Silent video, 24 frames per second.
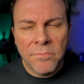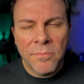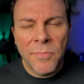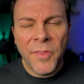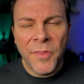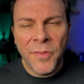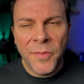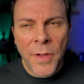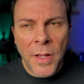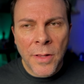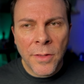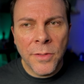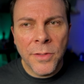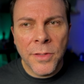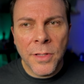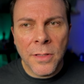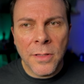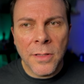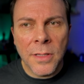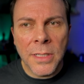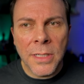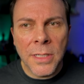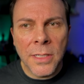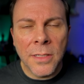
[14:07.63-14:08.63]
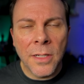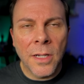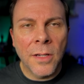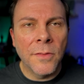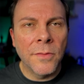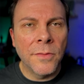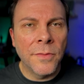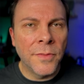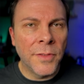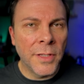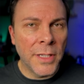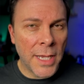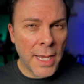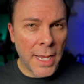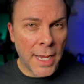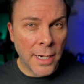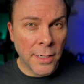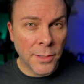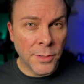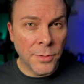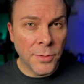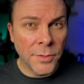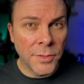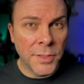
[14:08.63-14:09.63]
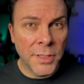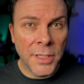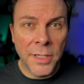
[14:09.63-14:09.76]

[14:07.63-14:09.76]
follow the lead of the actors.